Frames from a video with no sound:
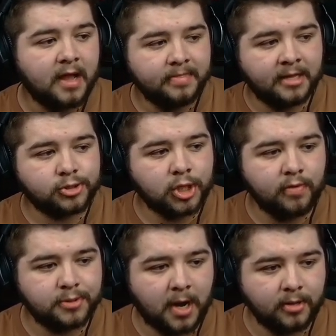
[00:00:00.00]
Then two
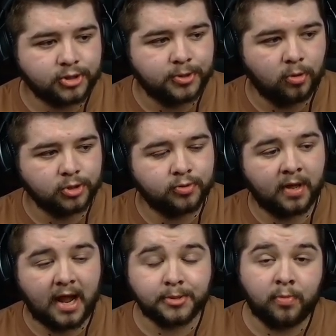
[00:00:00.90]
advanced forwards. We're going
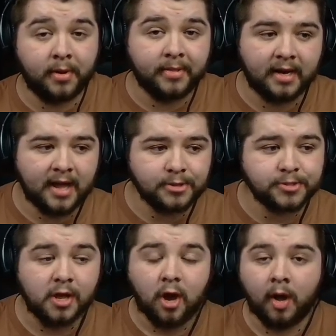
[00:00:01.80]
to have the one on the
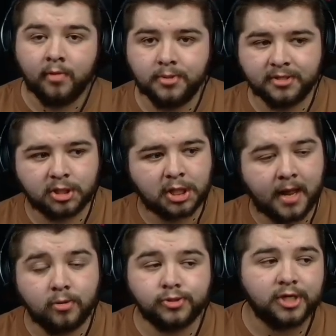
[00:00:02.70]
left on move into
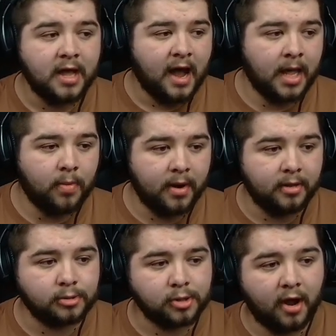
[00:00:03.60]
channels, and the one on
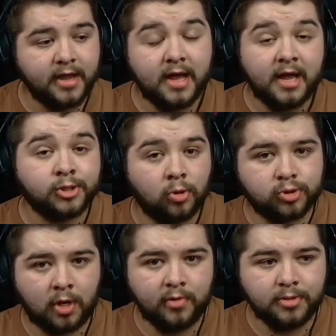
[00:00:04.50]
the right is
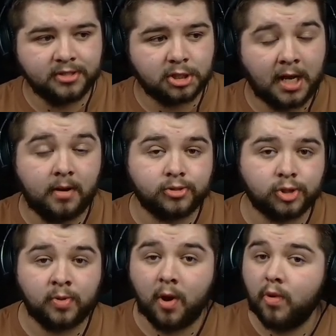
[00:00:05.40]
also on move into channels
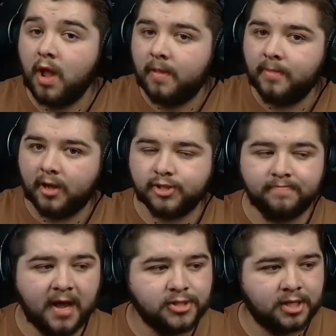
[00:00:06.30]
as well. Nice and
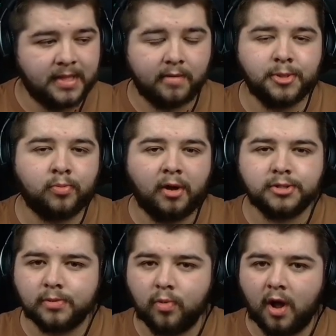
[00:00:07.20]
basic. Now, if you're
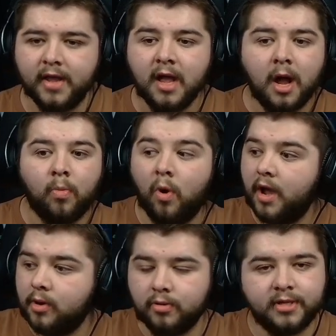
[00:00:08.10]
wondering why
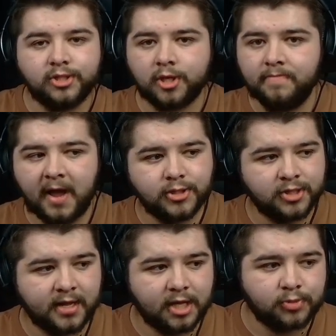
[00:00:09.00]
are all these so
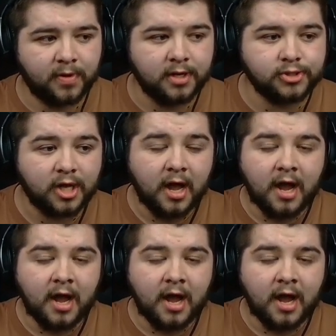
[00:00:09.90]
basic, it's because